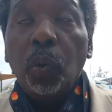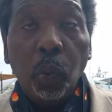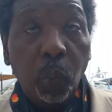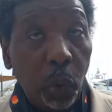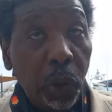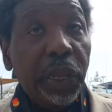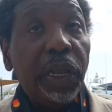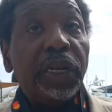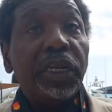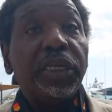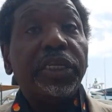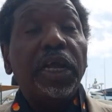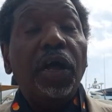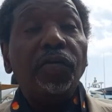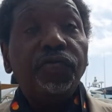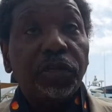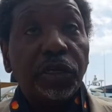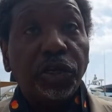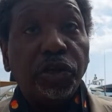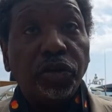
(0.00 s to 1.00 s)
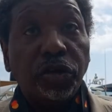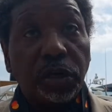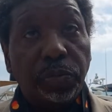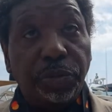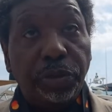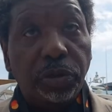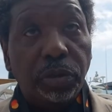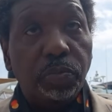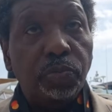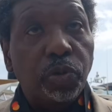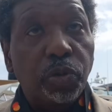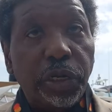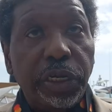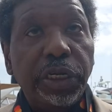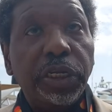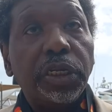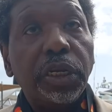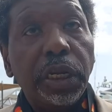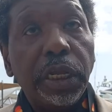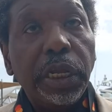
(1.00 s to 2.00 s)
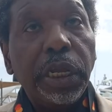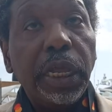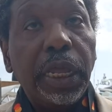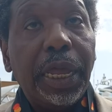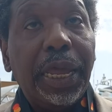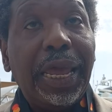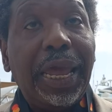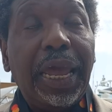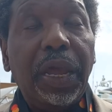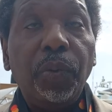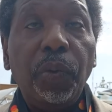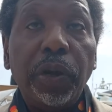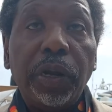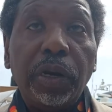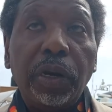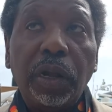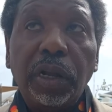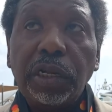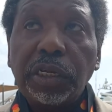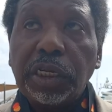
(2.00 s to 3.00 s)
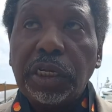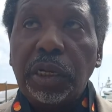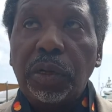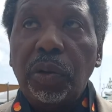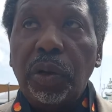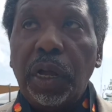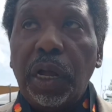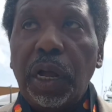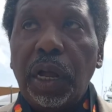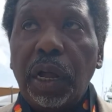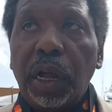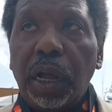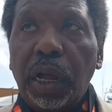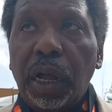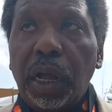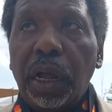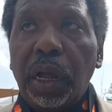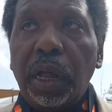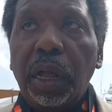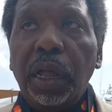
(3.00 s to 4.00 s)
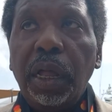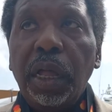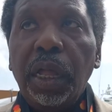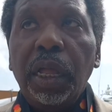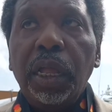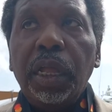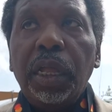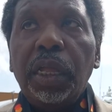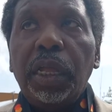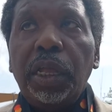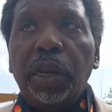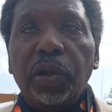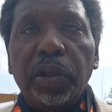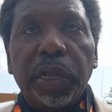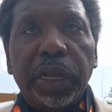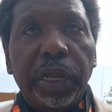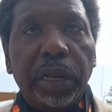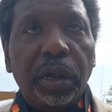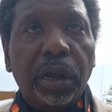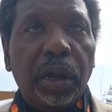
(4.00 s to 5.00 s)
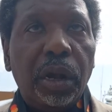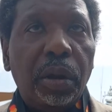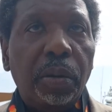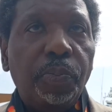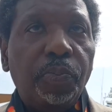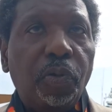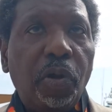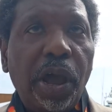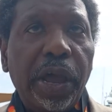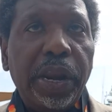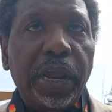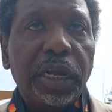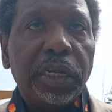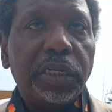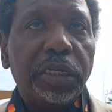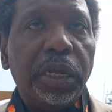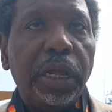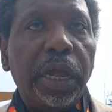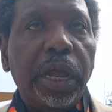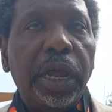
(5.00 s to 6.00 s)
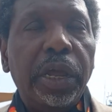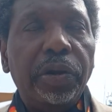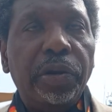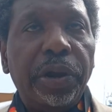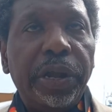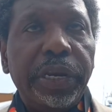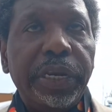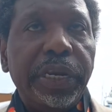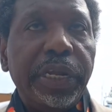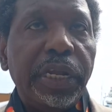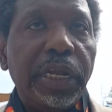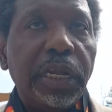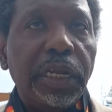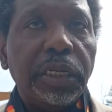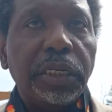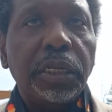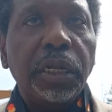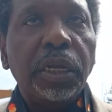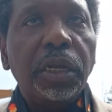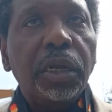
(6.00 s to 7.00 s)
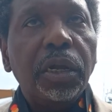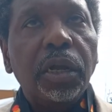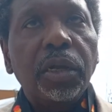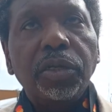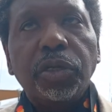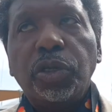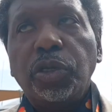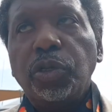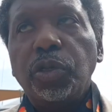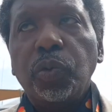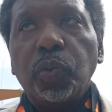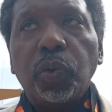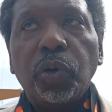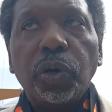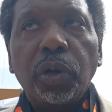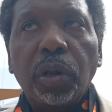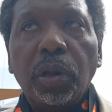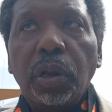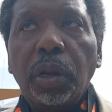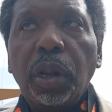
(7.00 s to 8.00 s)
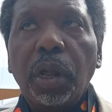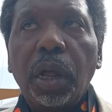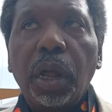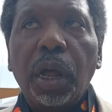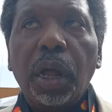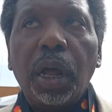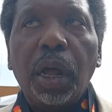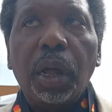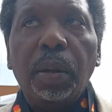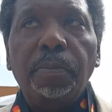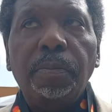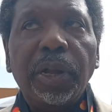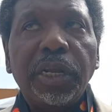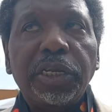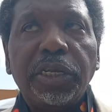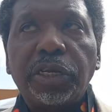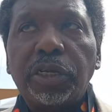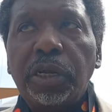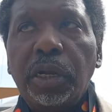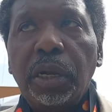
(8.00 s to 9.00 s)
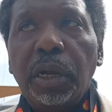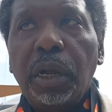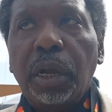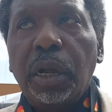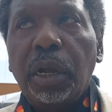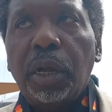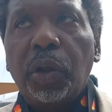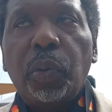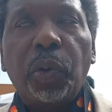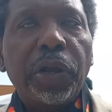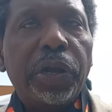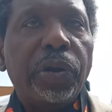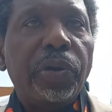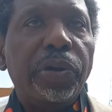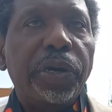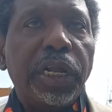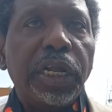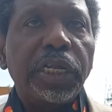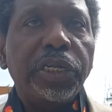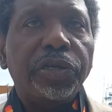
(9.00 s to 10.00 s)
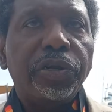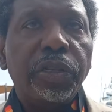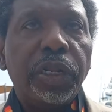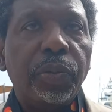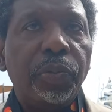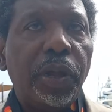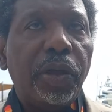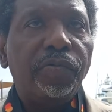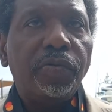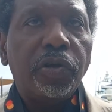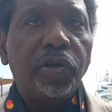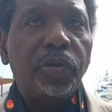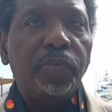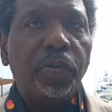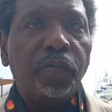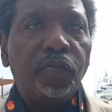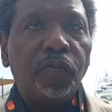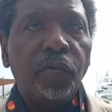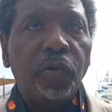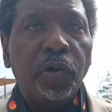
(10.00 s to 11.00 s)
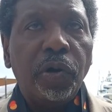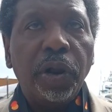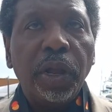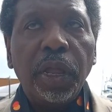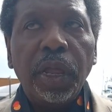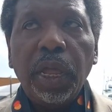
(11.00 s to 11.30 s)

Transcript: We can self-distribute more easily, and we can also get our products and our ideas to the world much quicker and easier than we ever could before.